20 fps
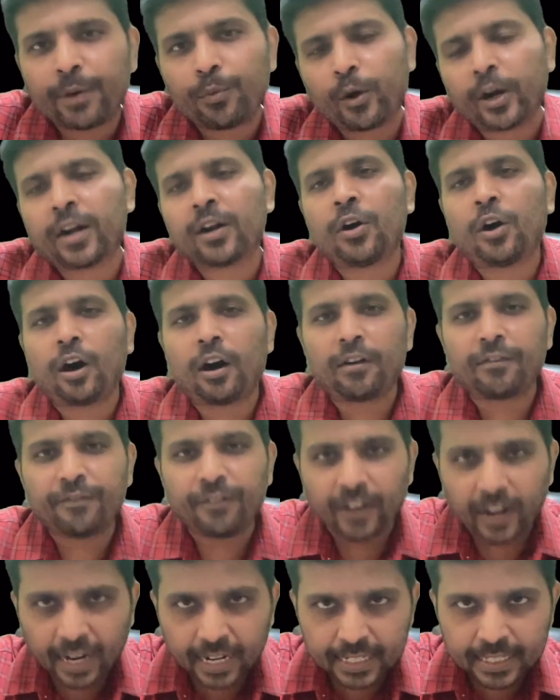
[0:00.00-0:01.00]
one of
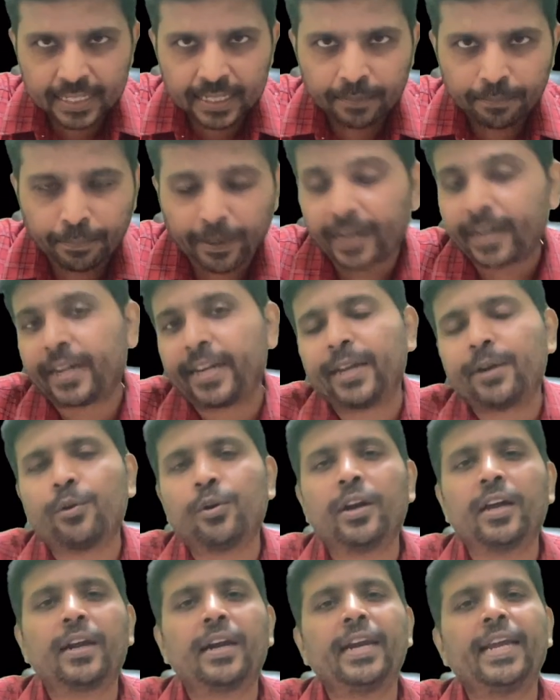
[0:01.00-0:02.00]
us,
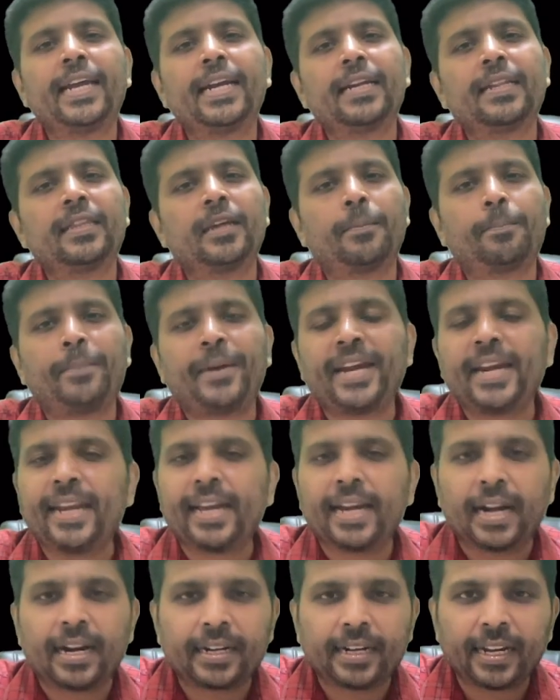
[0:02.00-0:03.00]
particularly in the
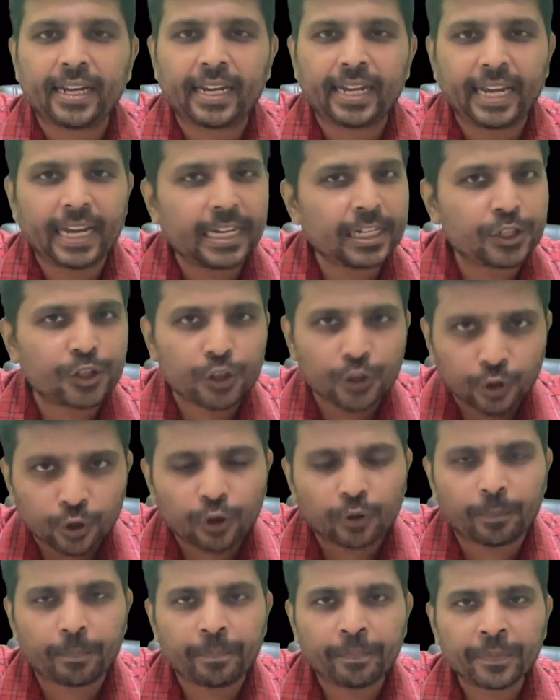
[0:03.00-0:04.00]
pediatric age
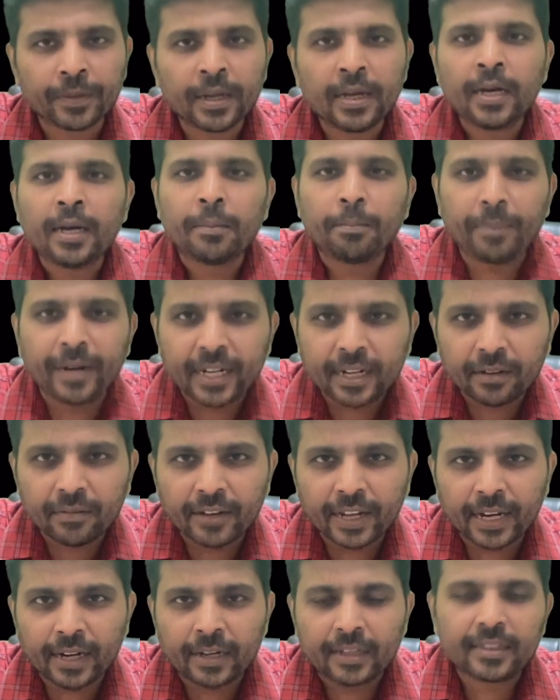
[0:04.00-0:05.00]
group,
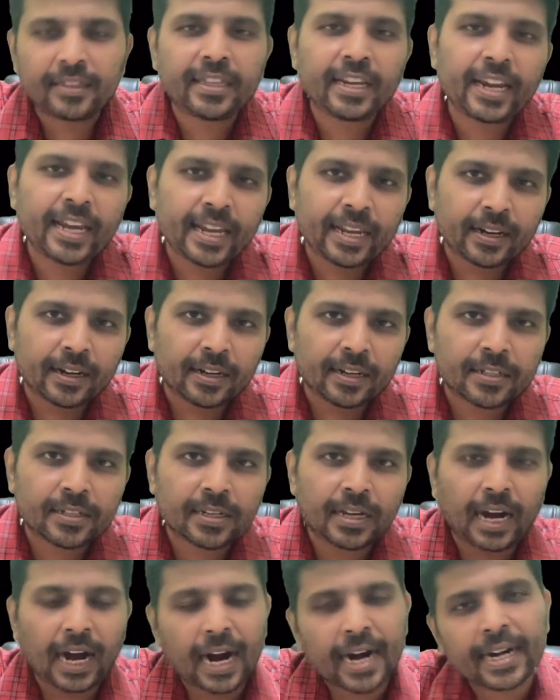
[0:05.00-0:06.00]
between 3
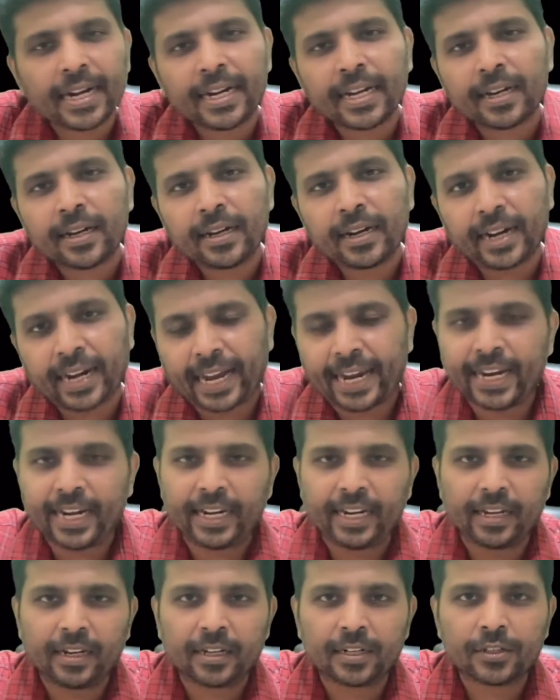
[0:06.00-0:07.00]
years and 9
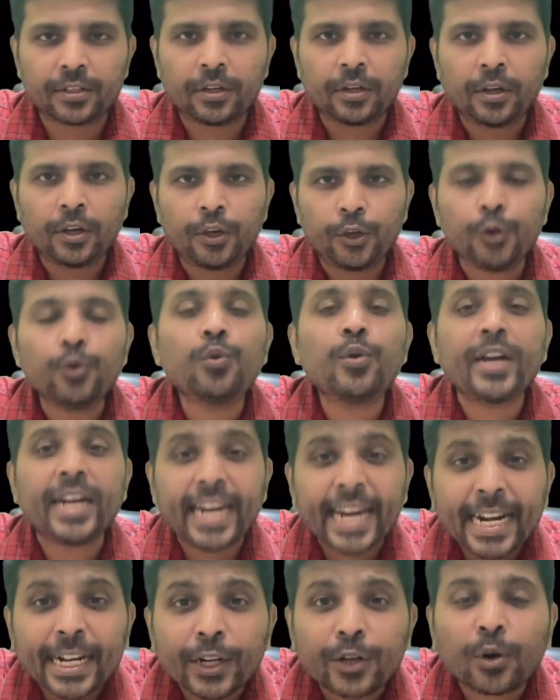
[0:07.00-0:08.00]
years, you
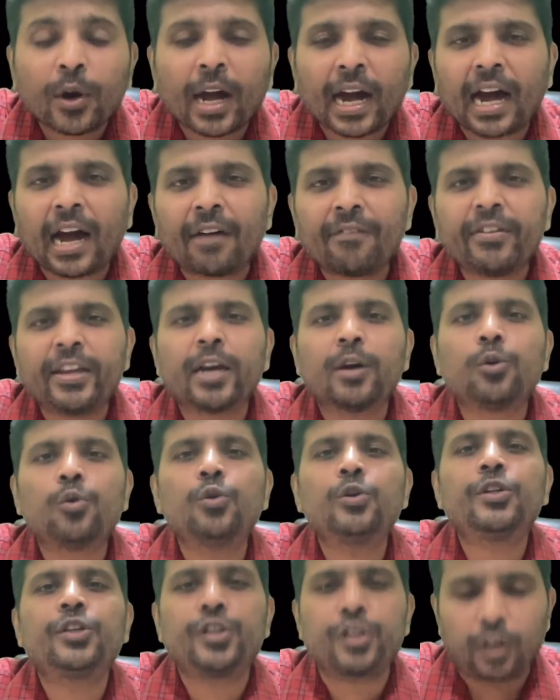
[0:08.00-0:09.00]
need to have a
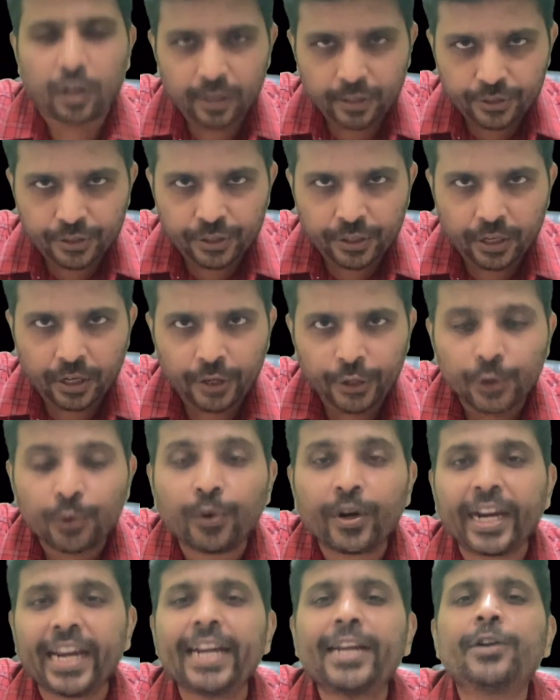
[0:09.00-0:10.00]
good tonsil. You
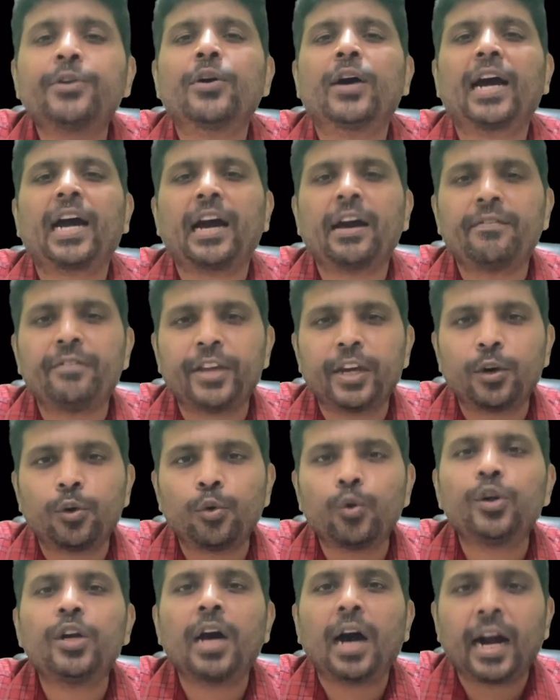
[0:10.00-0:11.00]
need to have a
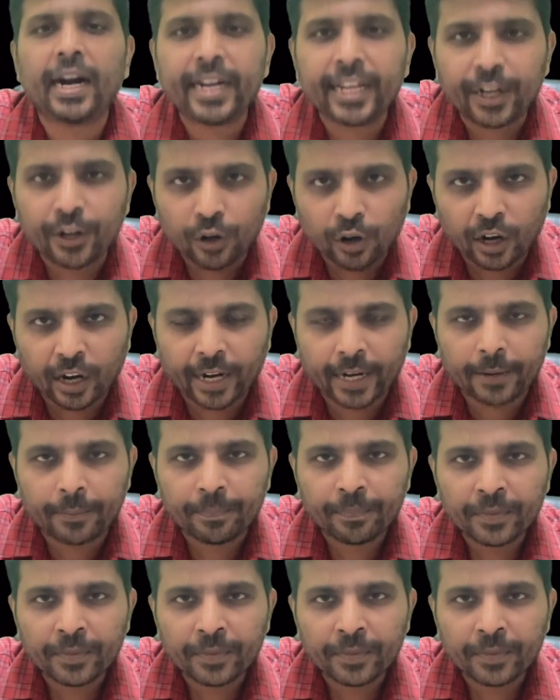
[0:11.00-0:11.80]
good adenoid.